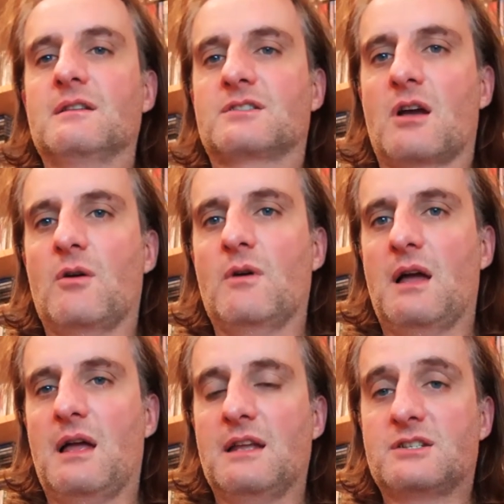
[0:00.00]
So
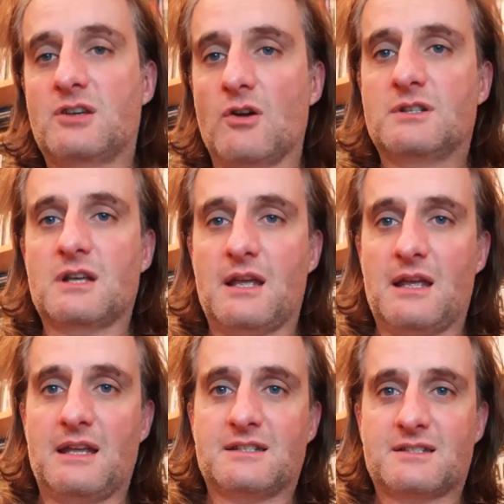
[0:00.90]
it's good.
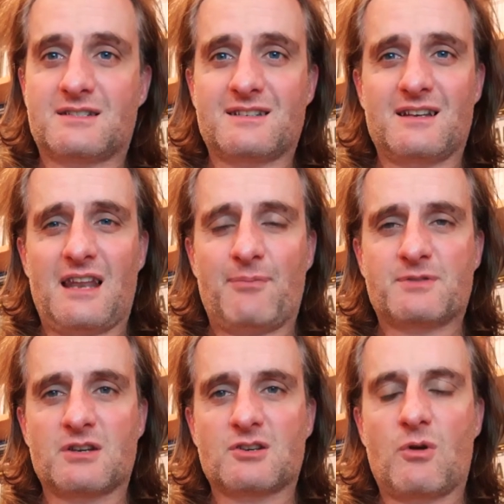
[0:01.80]

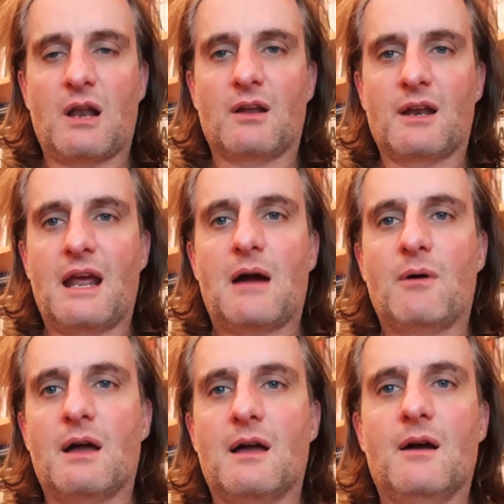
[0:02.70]
Episodes are quite long, an
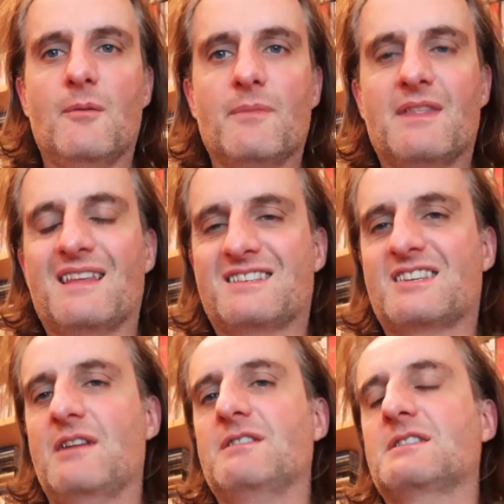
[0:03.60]
hour. The
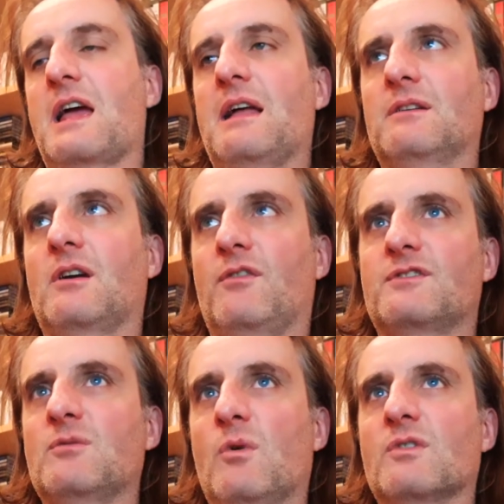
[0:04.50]
series tailed
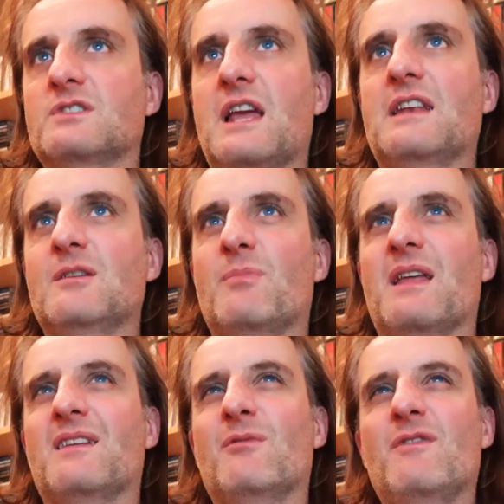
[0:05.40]
off towards the end a
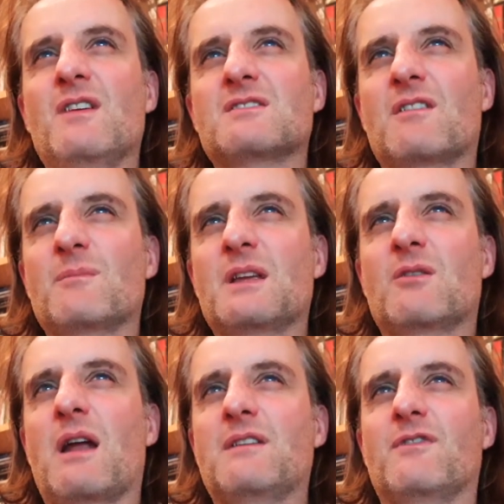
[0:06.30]
bit. The reviews haven't been
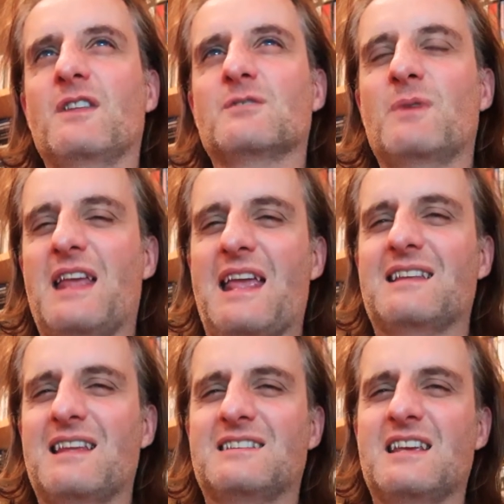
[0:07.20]
great for this, but
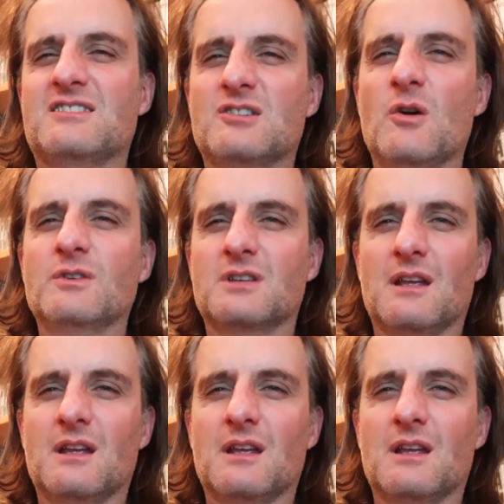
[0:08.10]
it is good.